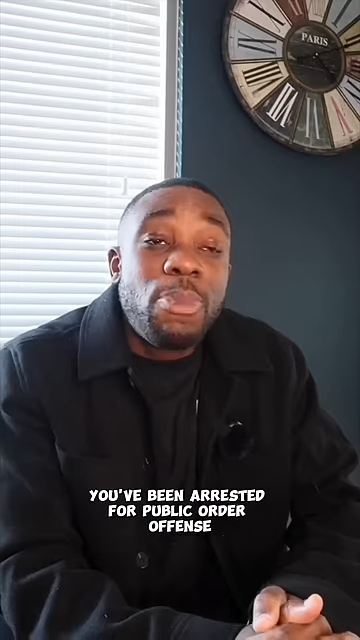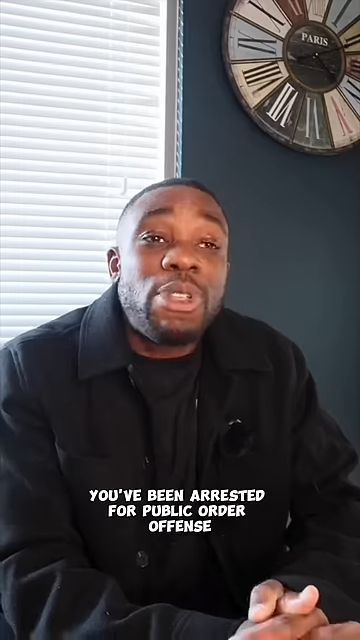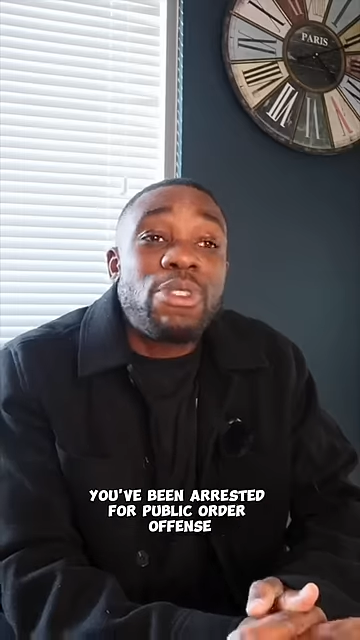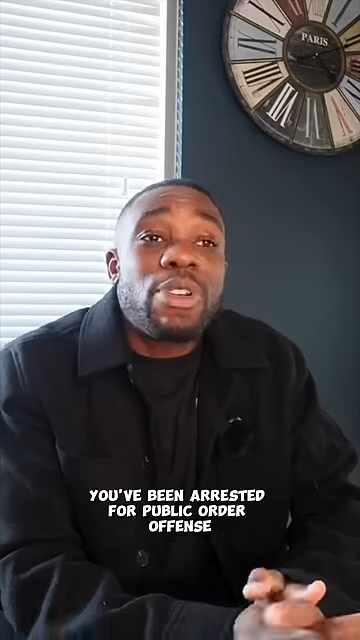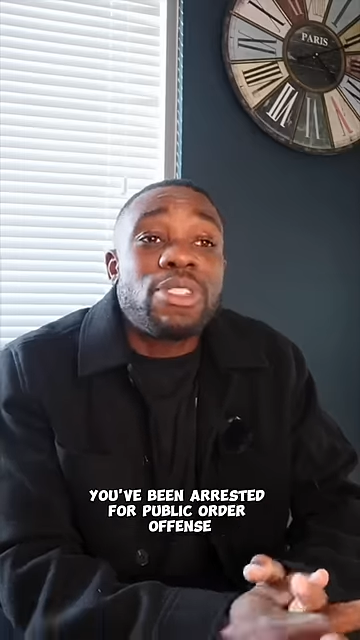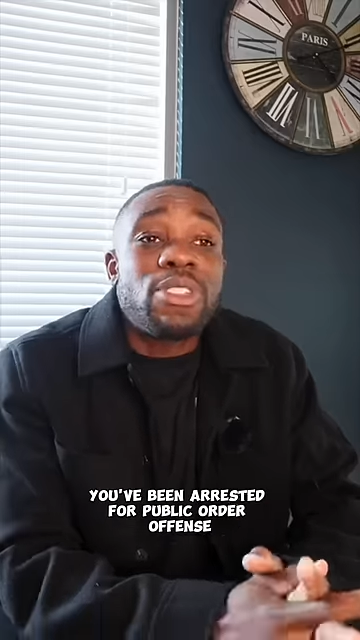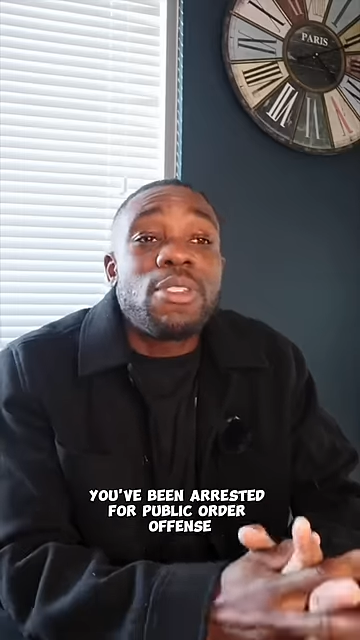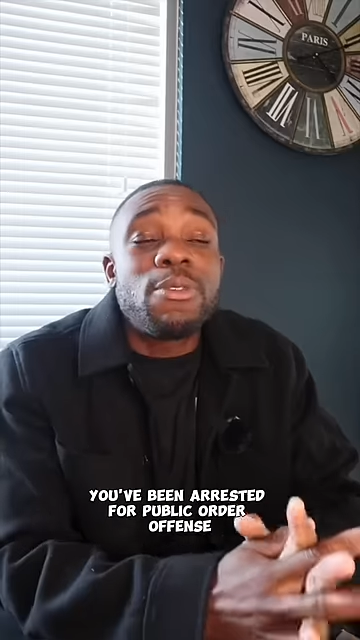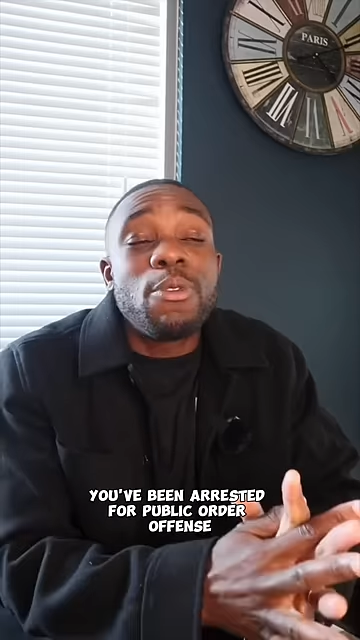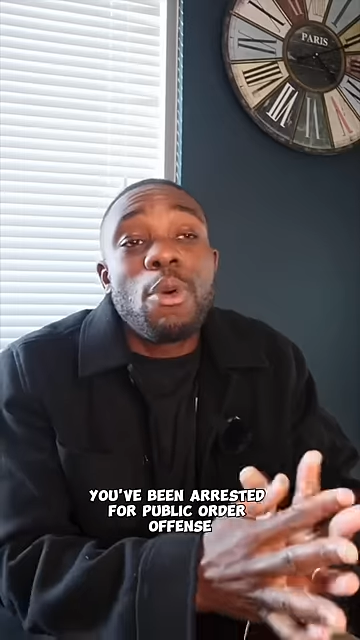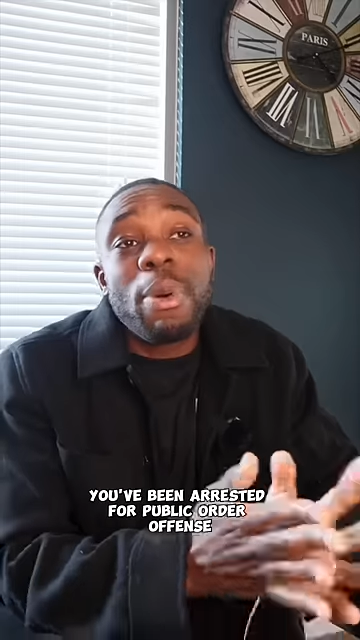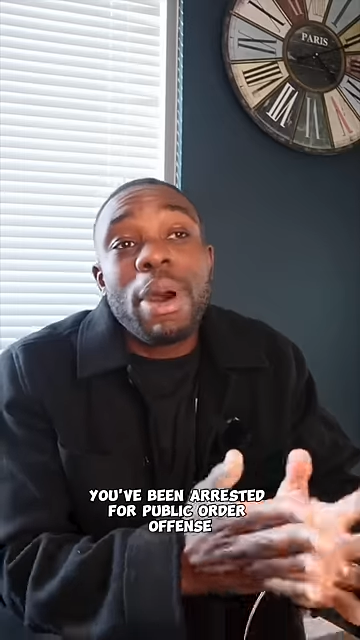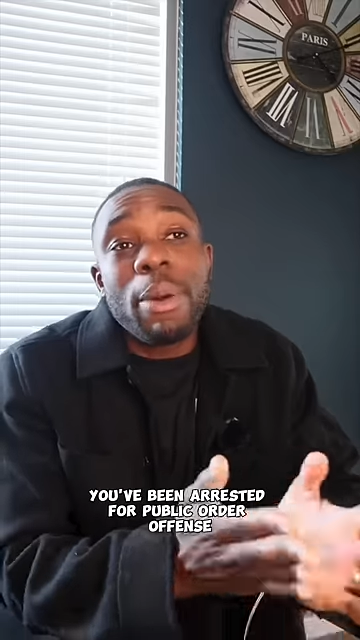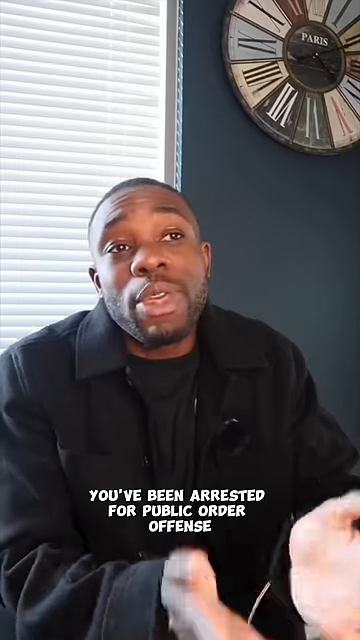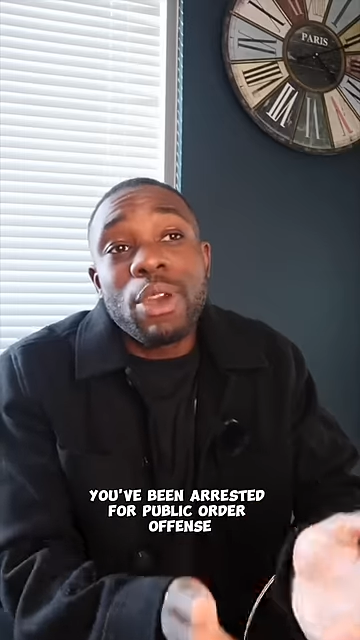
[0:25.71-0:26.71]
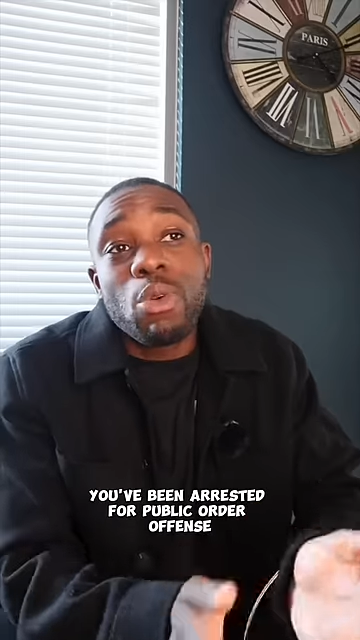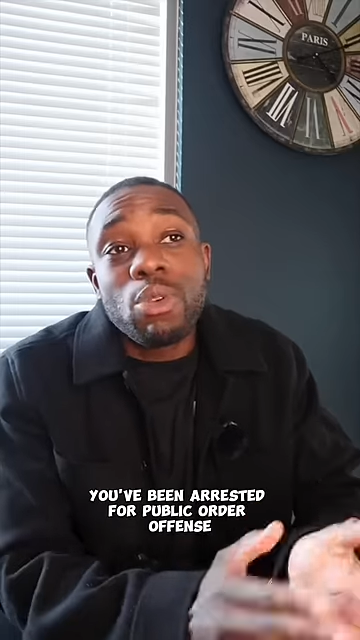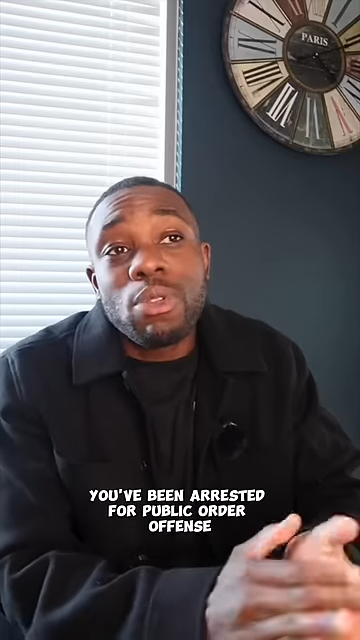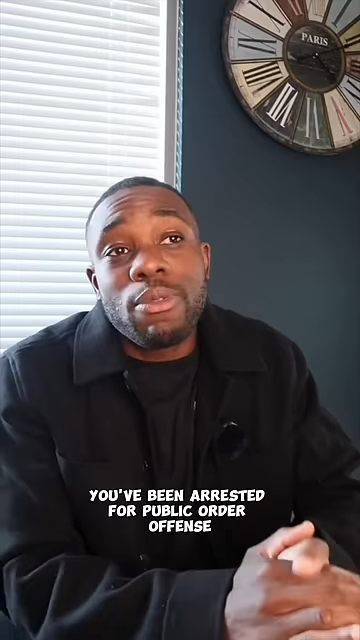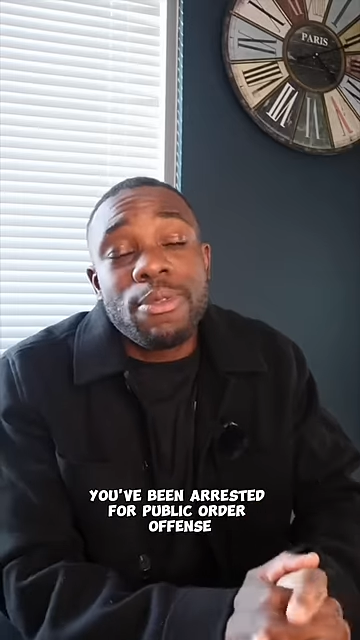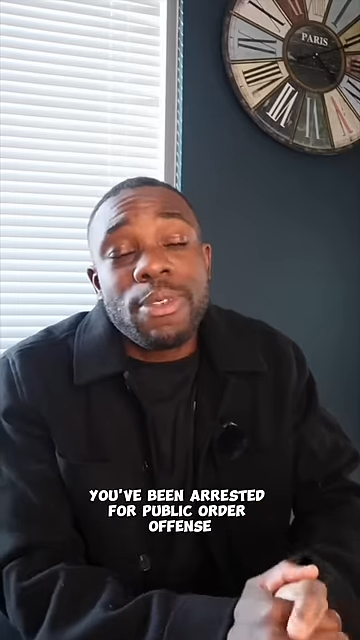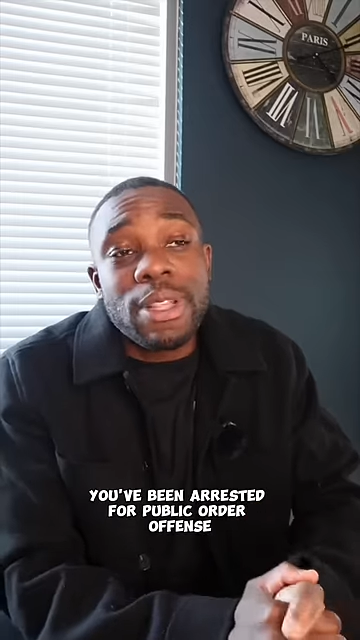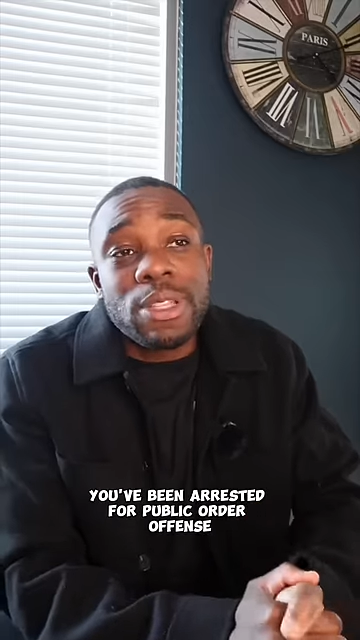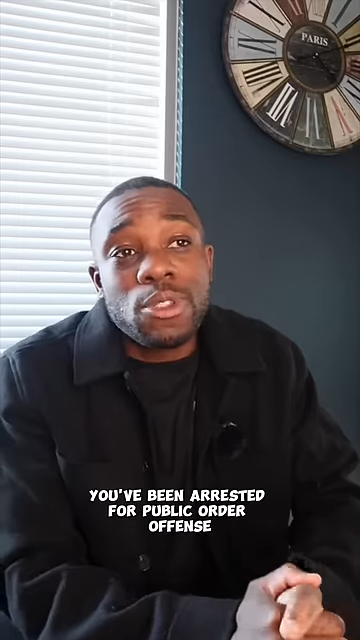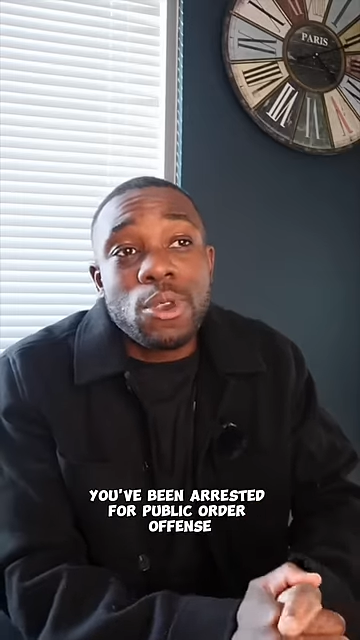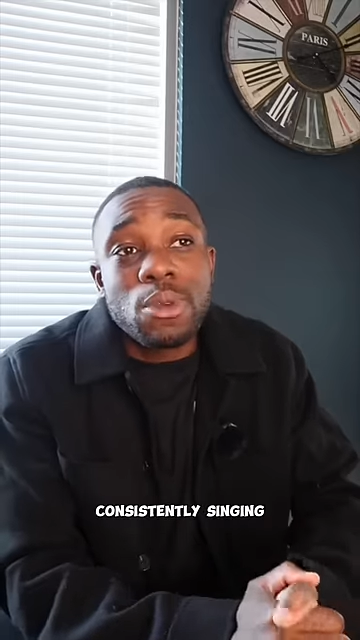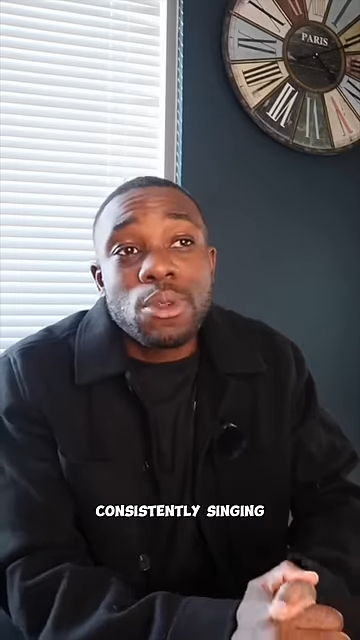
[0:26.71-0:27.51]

been arrested for a public order offence,